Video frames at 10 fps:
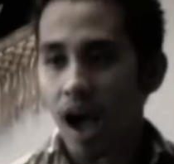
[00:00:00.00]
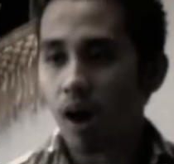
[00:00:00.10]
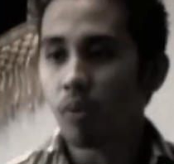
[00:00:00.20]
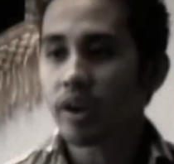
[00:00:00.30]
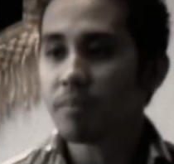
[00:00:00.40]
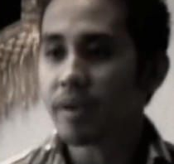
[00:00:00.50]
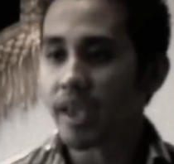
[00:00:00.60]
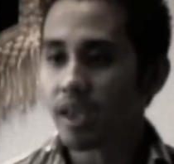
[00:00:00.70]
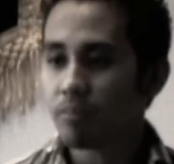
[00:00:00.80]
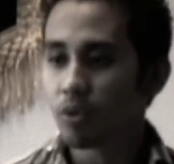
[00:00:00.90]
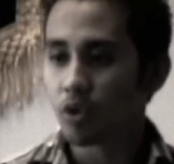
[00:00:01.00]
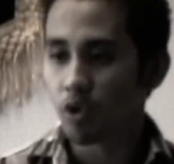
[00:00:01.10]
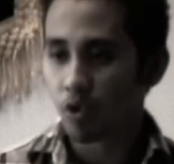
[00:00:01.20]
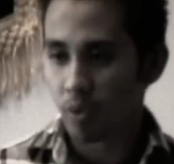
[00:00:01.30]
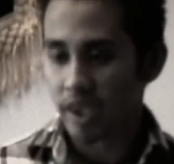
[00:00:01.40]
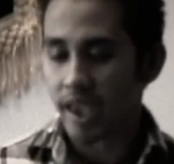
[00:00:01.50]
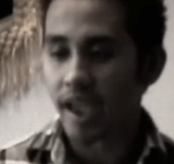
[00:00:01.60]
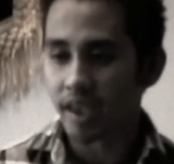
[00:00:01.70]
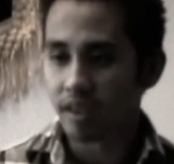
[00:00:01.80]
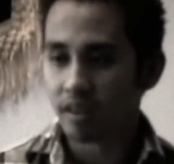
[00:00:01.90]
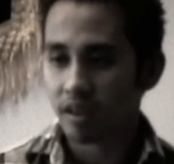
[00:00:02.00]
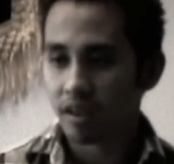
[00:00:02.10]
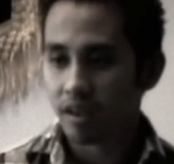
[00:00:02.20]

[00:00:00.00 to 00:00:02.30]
I want to be able to create